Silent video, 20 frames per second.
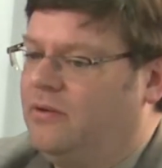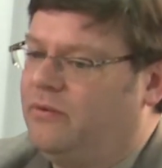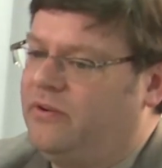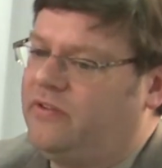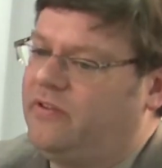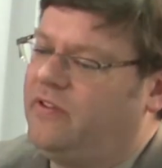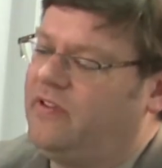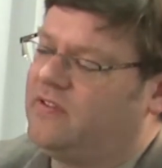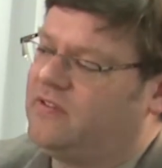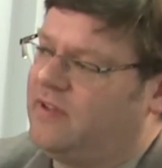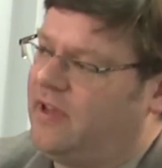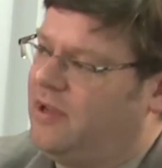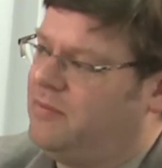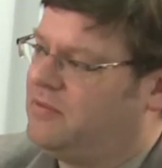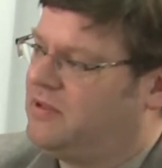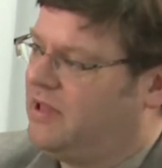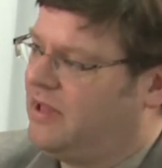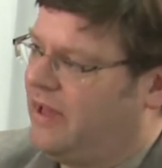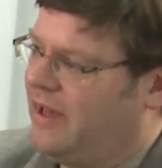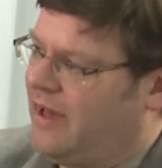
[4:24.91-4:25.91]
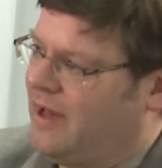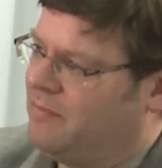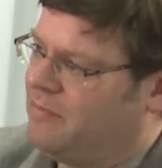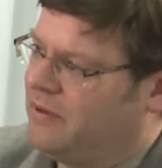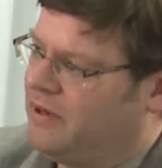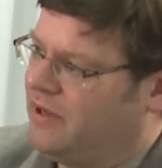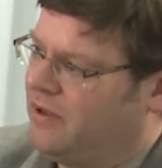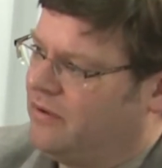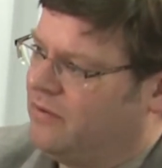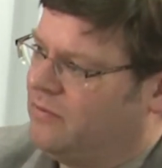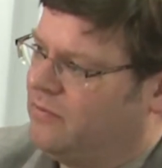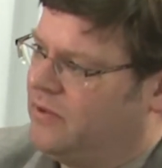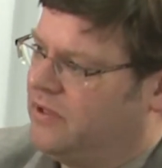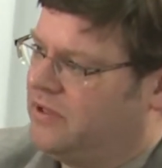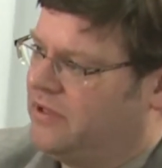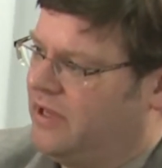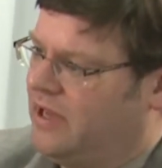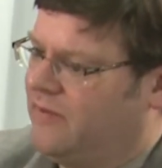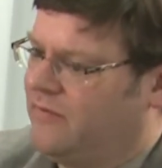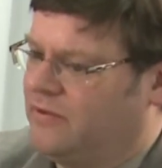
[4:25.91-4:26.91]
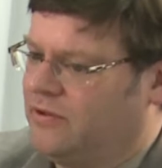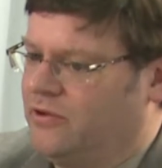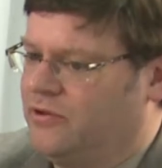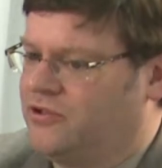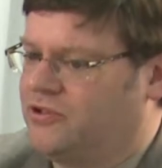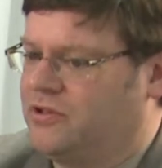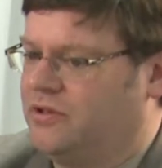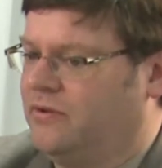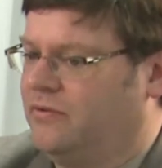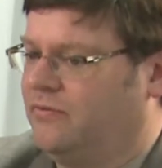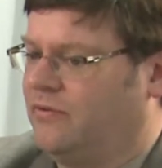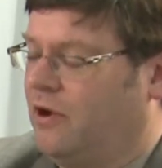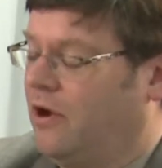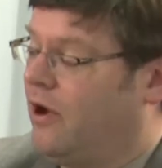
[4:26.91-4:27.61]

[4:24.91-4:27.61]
We see the same thing happening with the evolution of